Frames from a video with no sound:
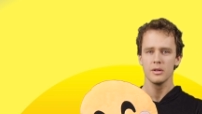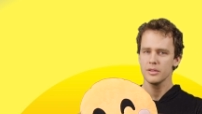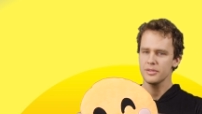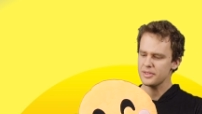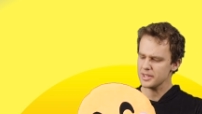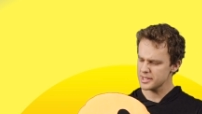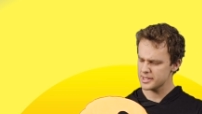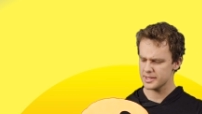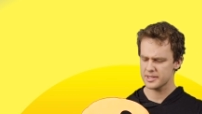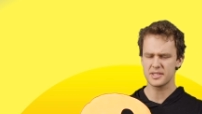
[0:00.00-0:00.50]

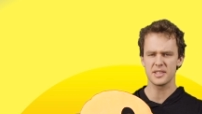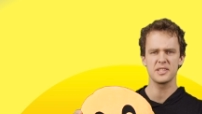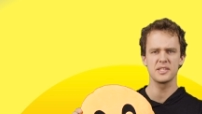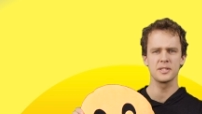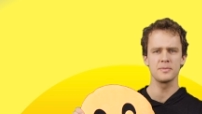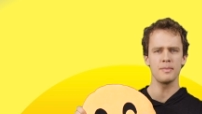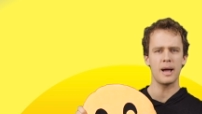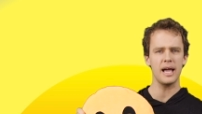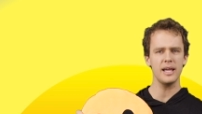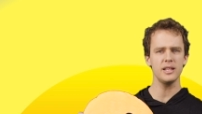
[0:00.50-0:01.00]
This is a
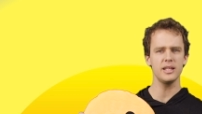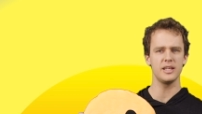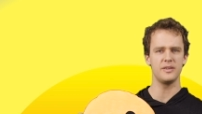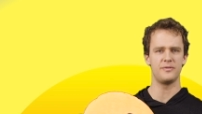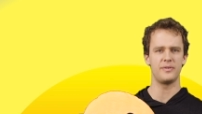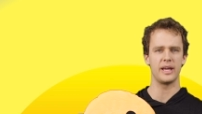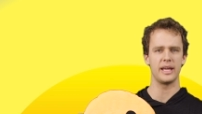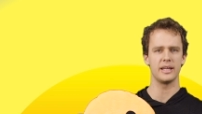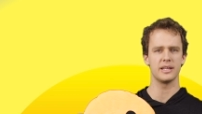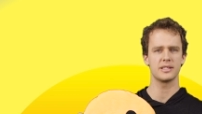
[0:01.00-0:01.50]
smiley
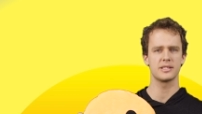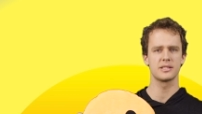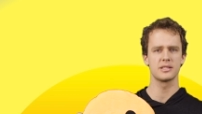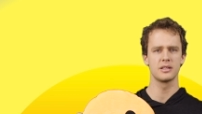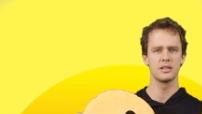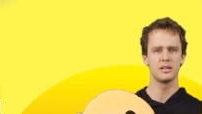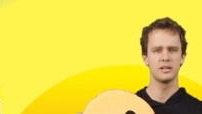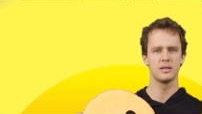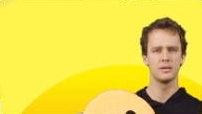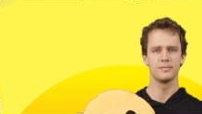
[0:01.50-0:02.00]
face.
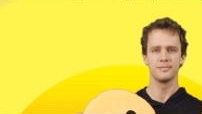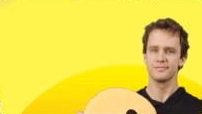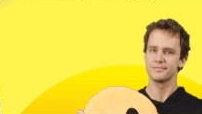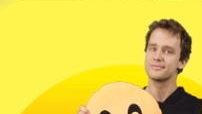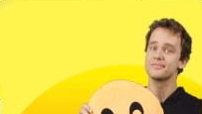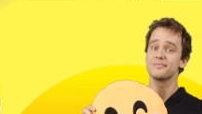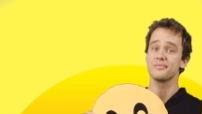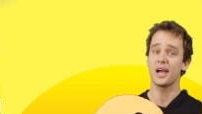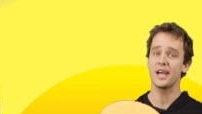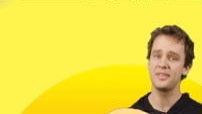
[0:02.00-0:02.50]

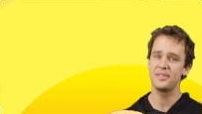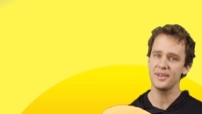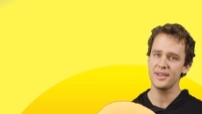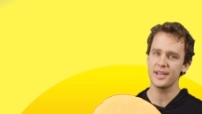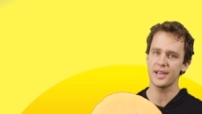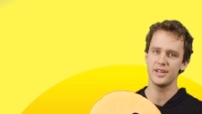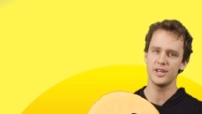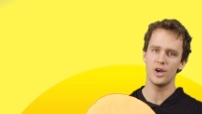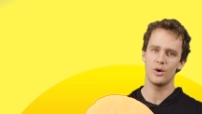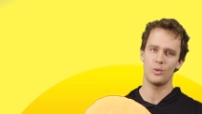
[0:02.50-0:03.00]
I think
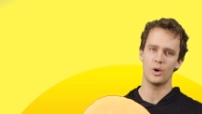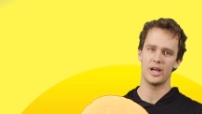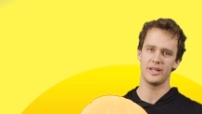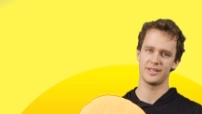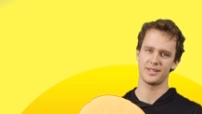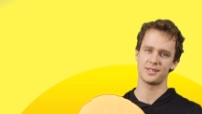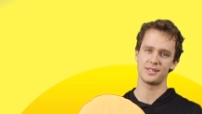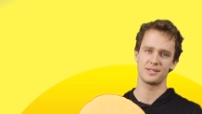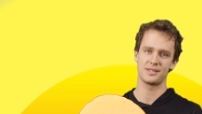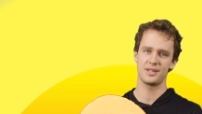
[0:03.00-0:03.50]
I know why
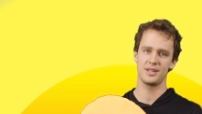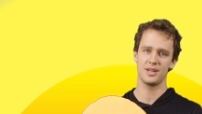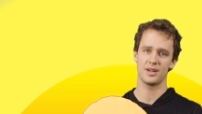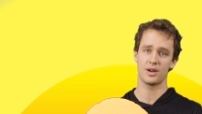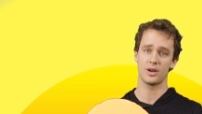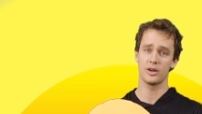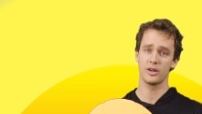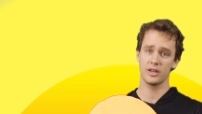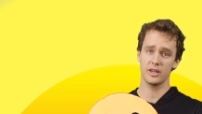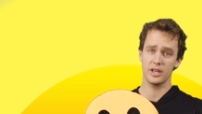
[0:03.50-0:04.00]
this is
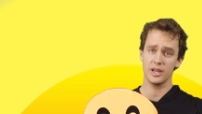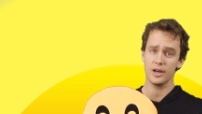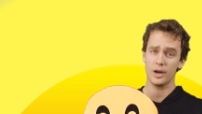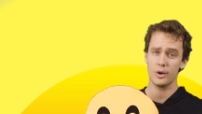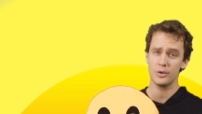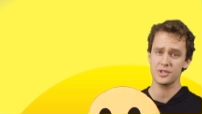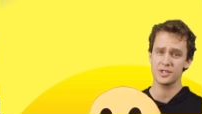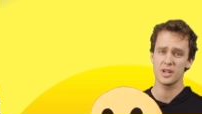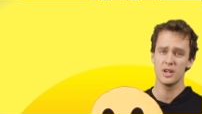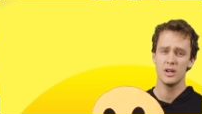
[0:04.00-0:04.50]
here.
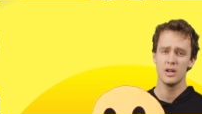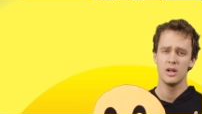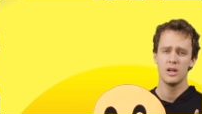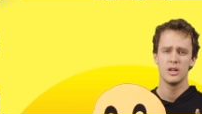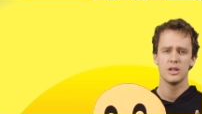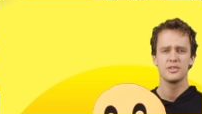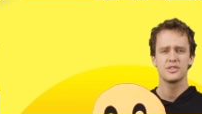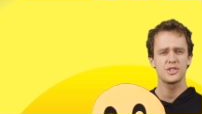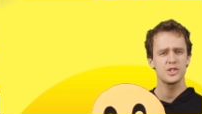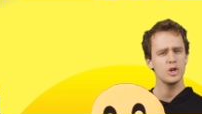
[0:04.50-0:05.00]
Kiddos,
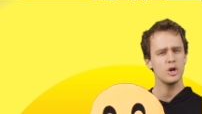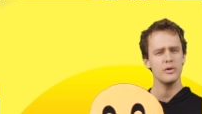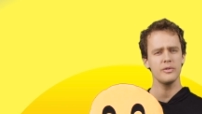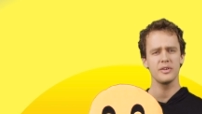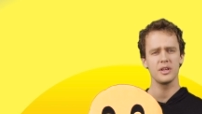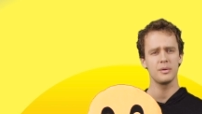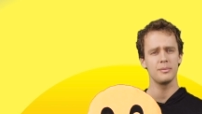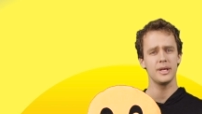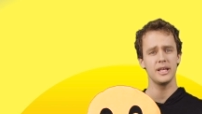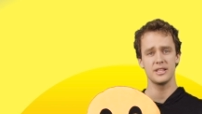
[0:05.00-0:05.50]

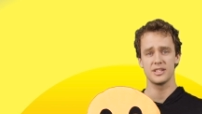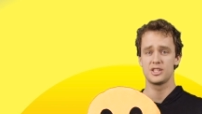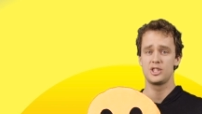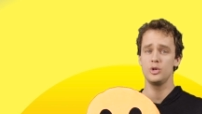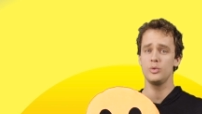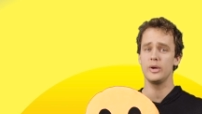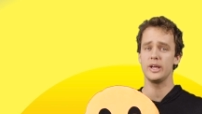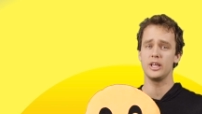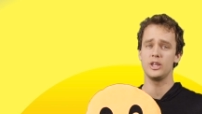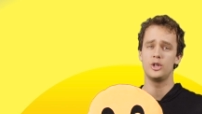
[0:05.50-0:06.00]
serving means
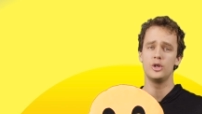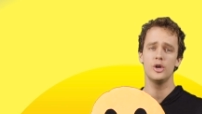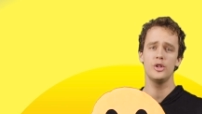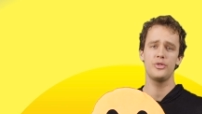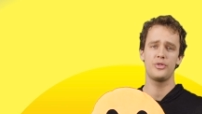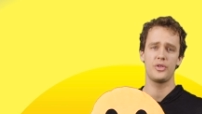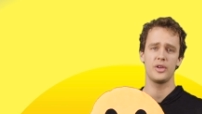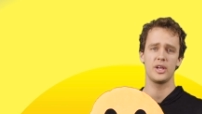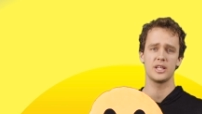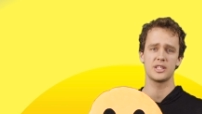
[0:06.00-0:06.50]
doing
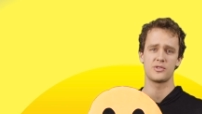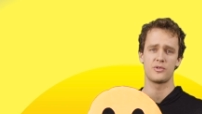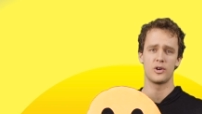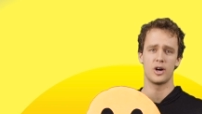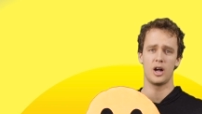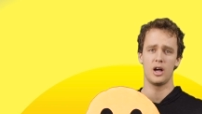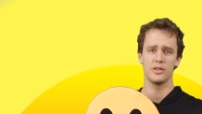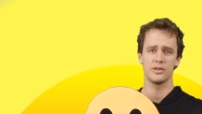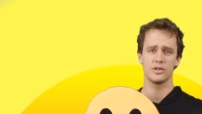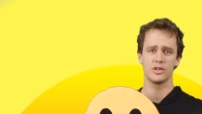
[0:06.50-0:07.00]
good things
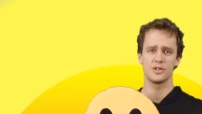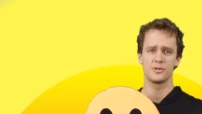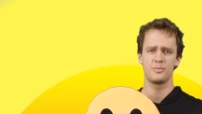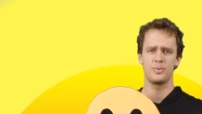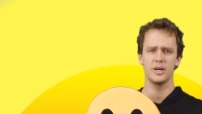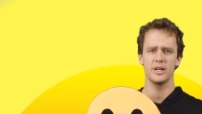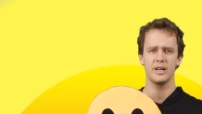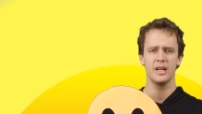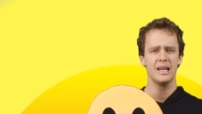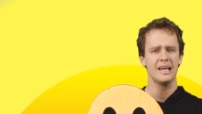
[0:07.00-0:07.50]
for others,
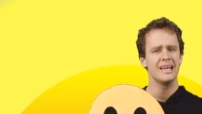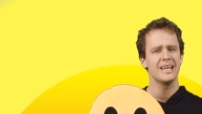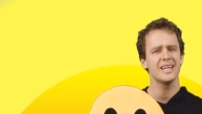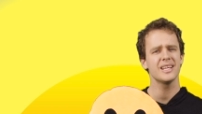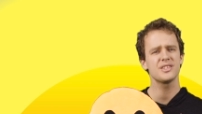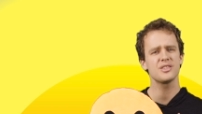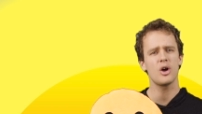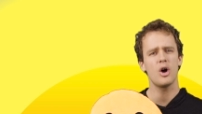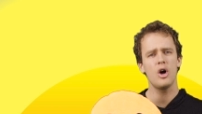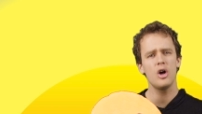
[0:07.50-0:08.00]
but
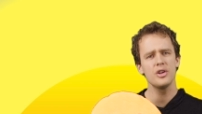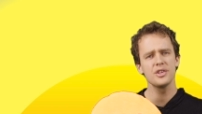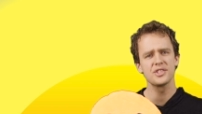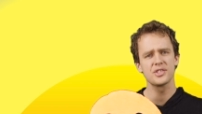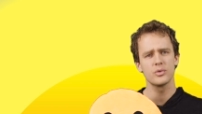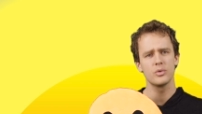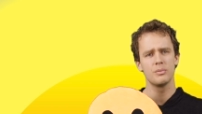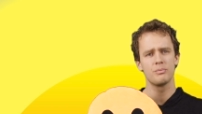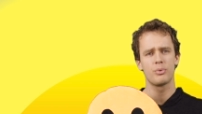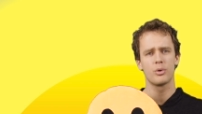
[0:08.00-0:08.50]
it's
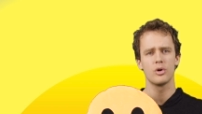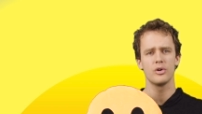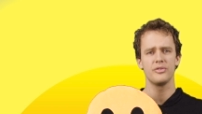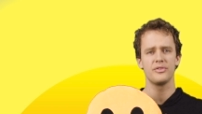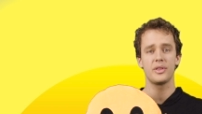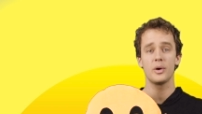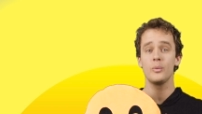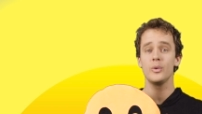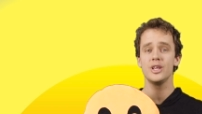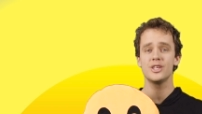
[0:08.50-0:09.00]
also important
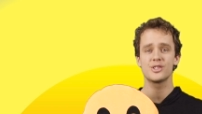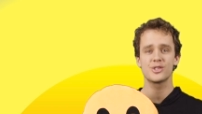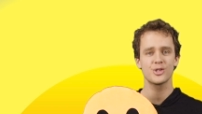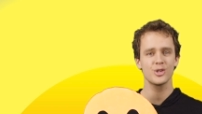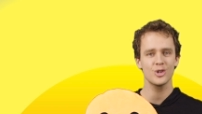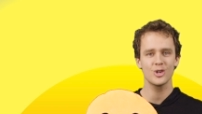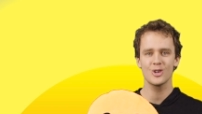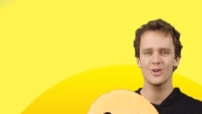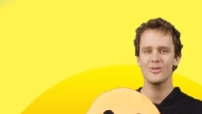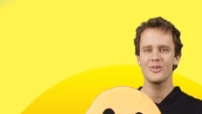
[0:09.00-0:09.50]
that we
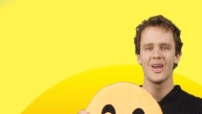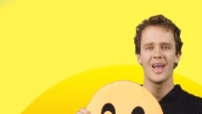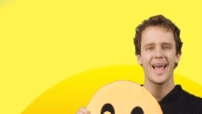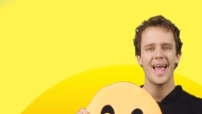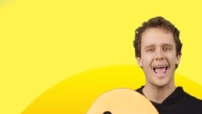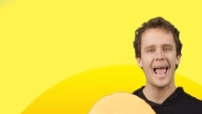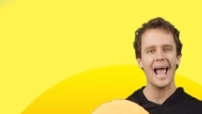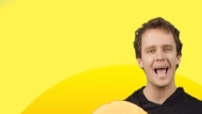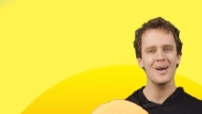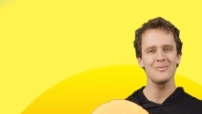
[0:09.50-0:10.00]
serve
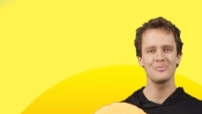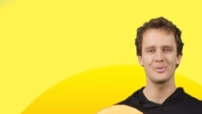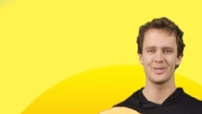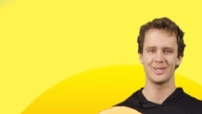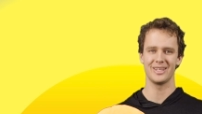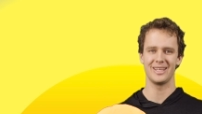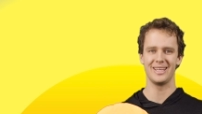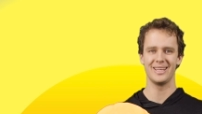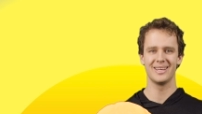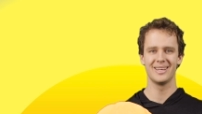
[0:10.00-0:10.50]

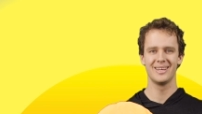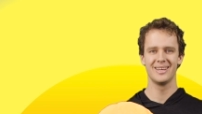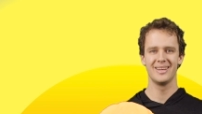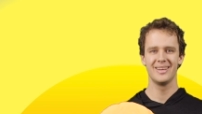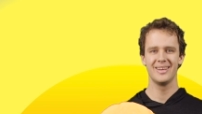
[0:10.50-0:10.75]
happily.